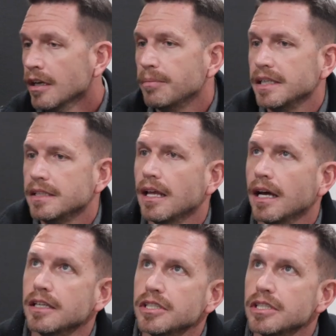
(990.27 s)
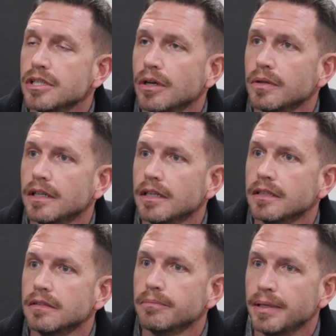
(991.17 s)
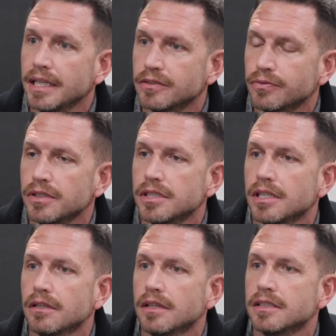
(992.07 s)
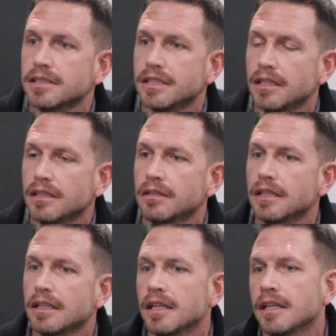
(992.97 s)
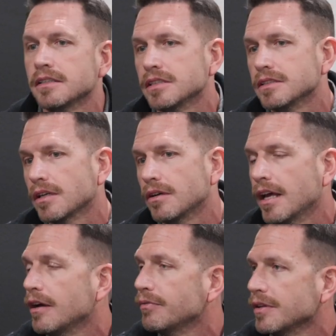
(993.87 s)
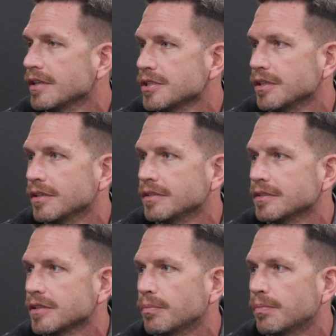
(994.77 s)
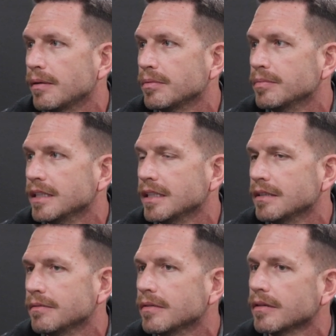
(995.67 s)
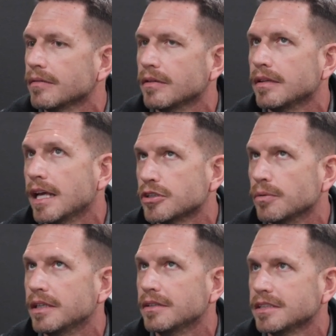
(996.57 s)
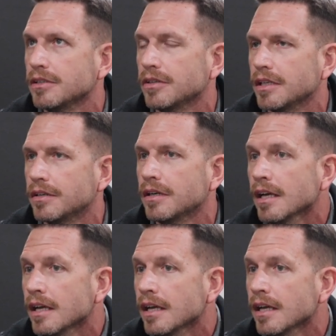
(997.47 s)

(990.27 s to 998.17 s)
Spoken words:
But she showed pigs first year, then steer, and then she's on a heifer this year, and so probably next year will be her senior year.